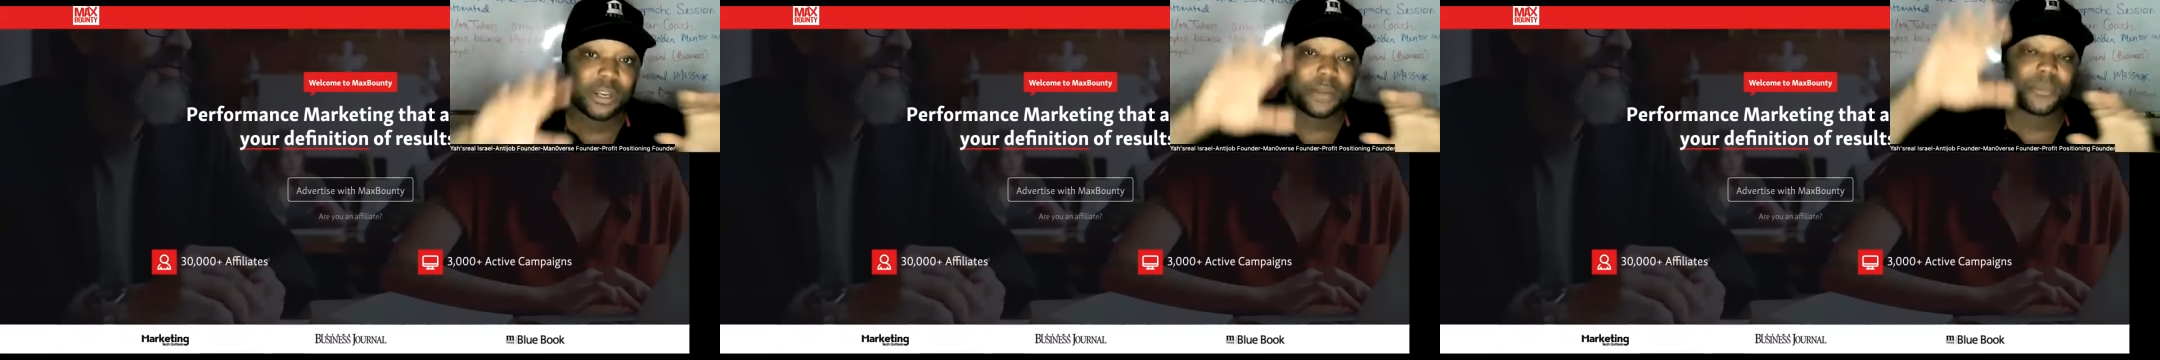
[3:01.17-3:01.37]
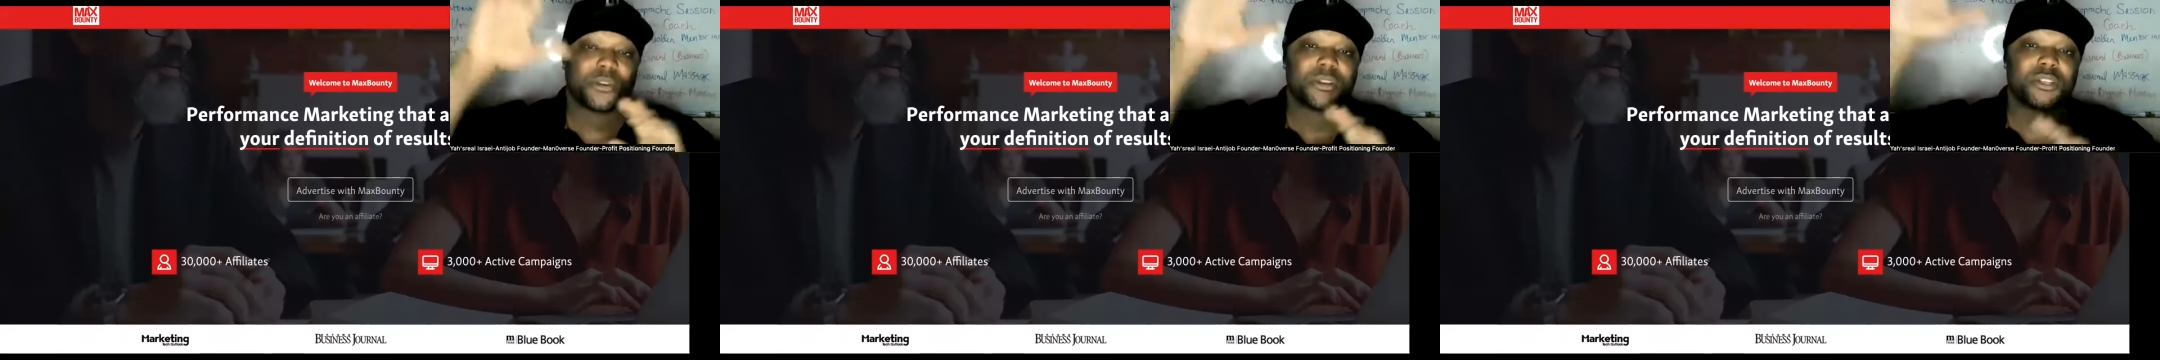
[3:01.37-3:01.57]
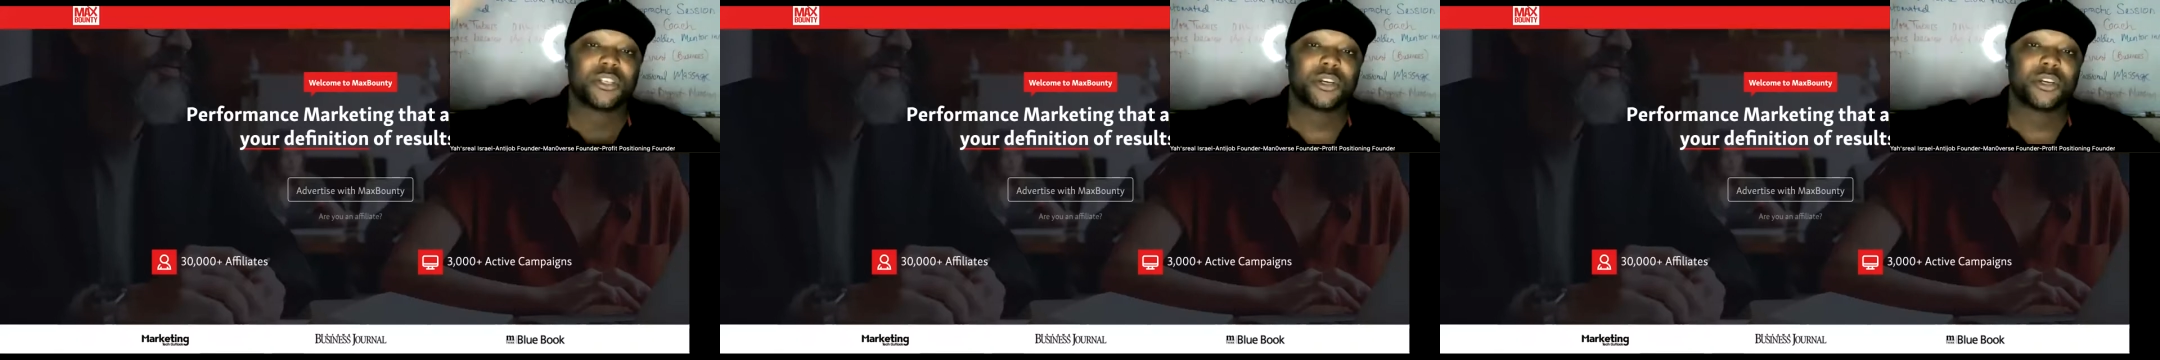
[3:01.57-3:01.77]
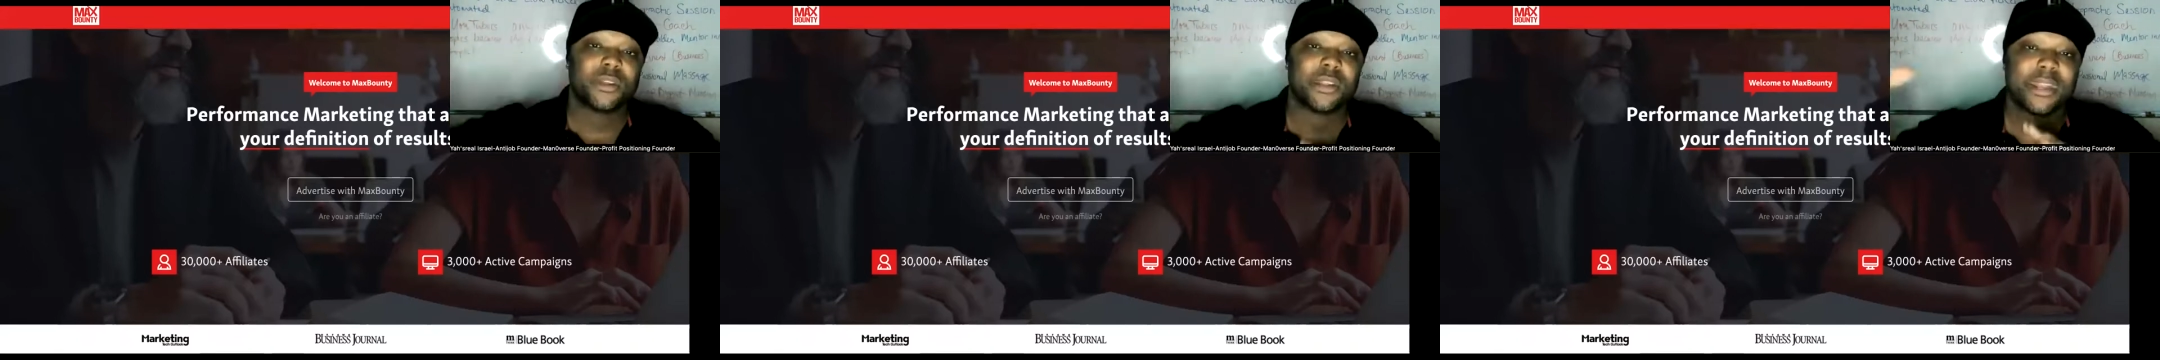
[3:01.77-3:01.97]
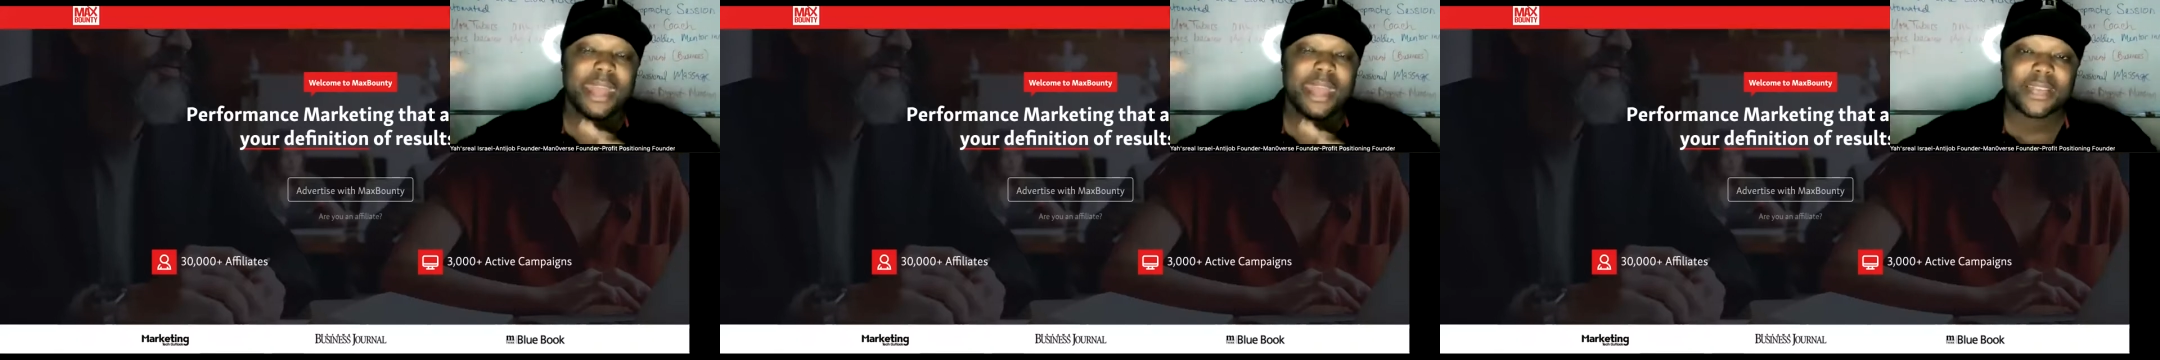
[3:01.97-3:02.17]
what I'm going to show
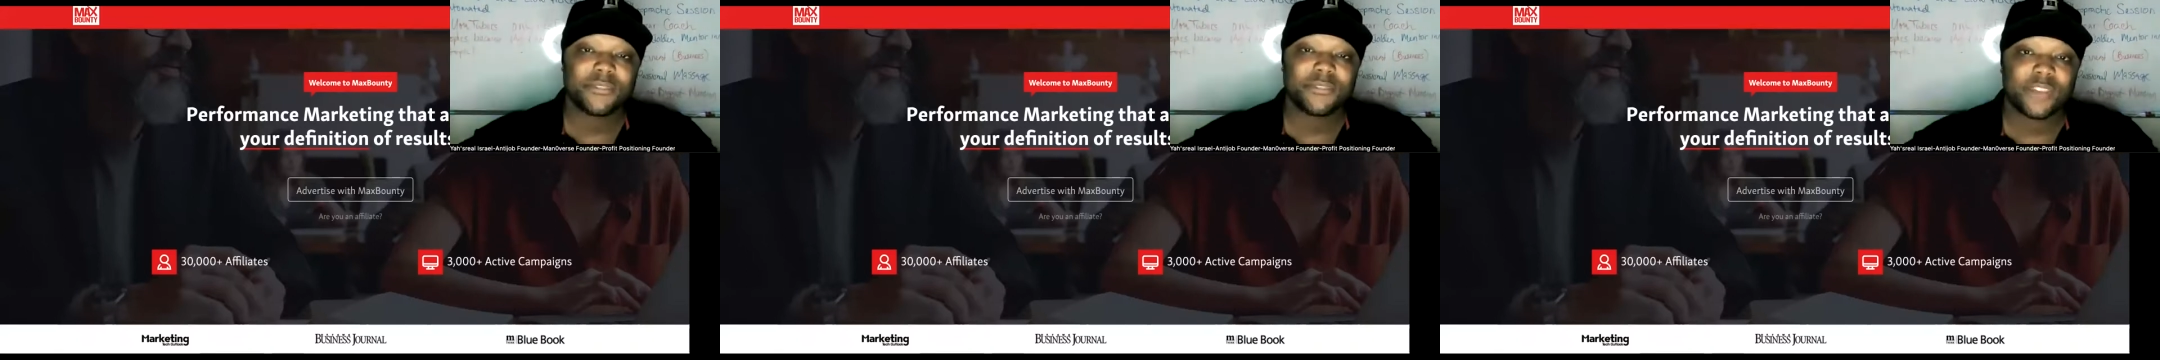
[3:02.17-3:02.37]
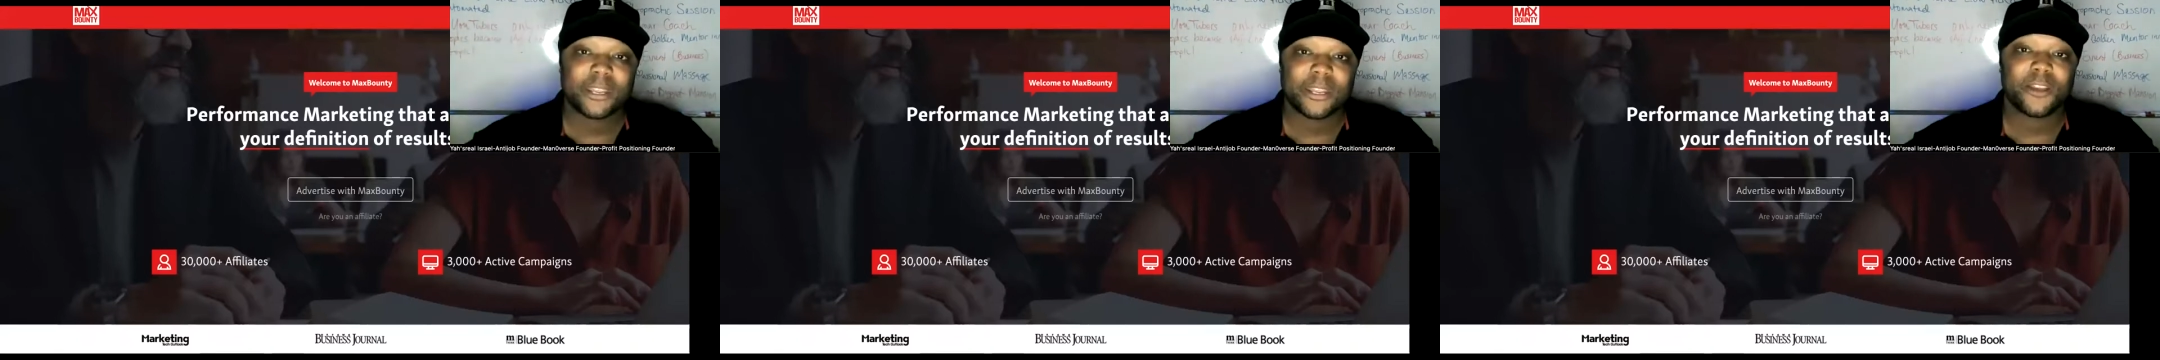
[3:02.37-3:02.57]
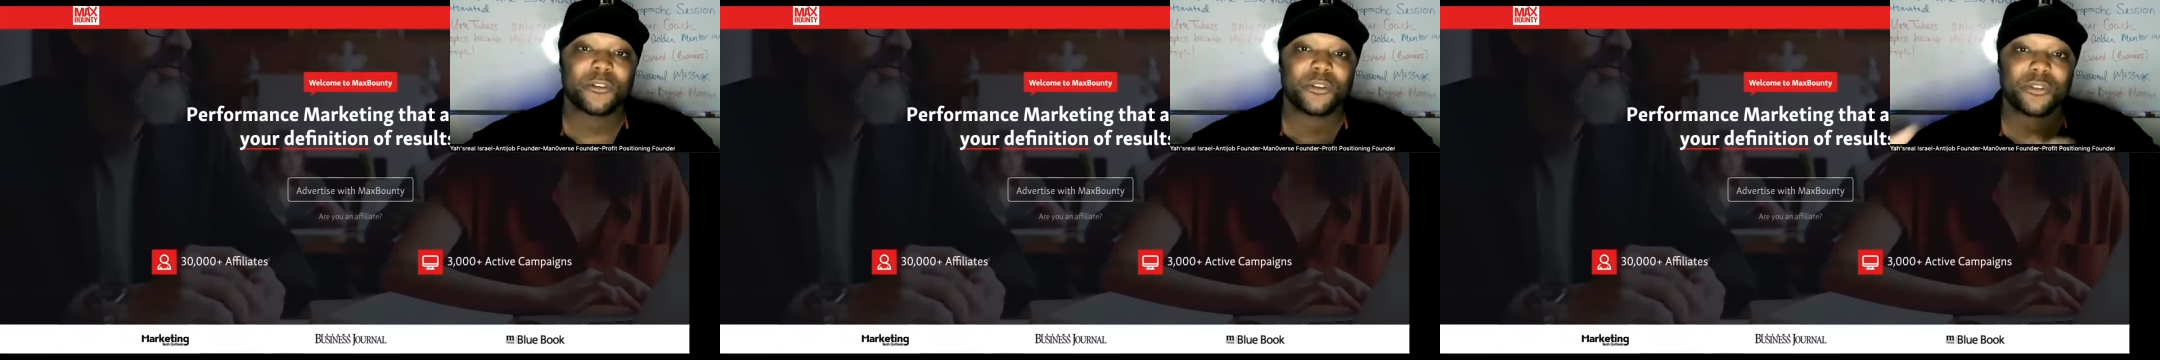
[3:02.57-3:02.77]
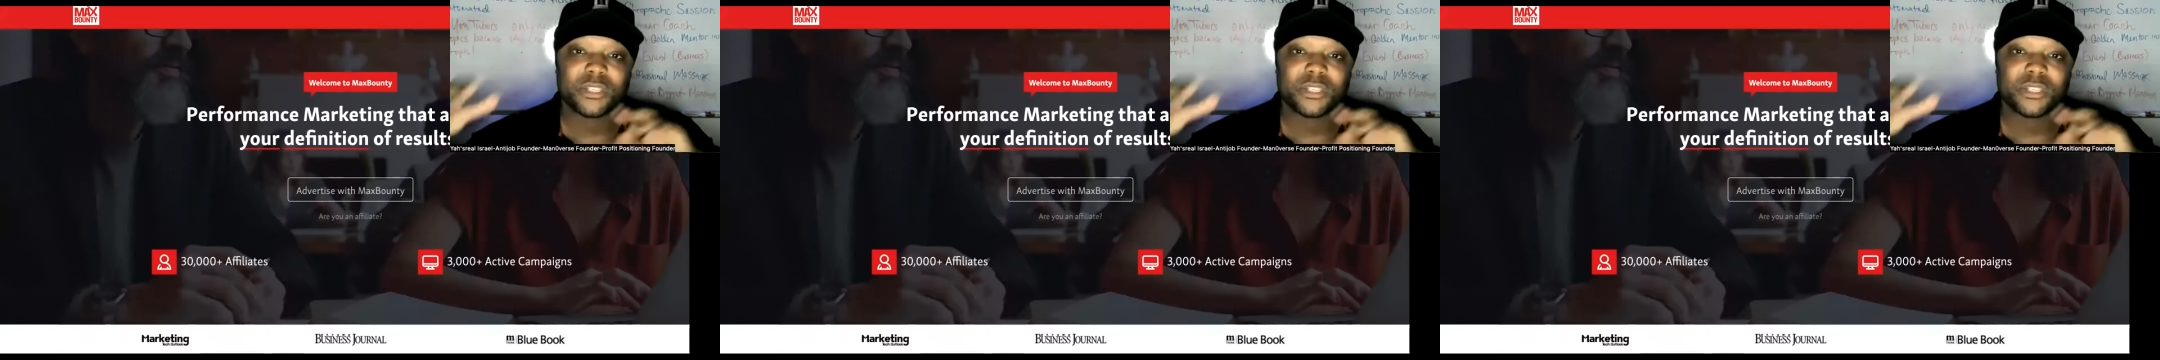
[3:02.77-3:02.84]
you in the next video,